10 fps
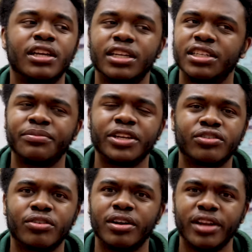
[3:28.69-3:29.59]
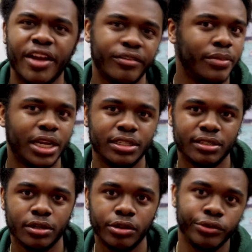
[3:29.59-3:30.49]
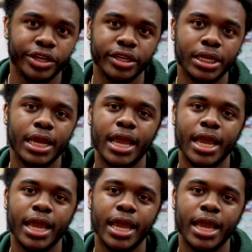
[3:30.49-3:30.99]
is make sure everybody's included.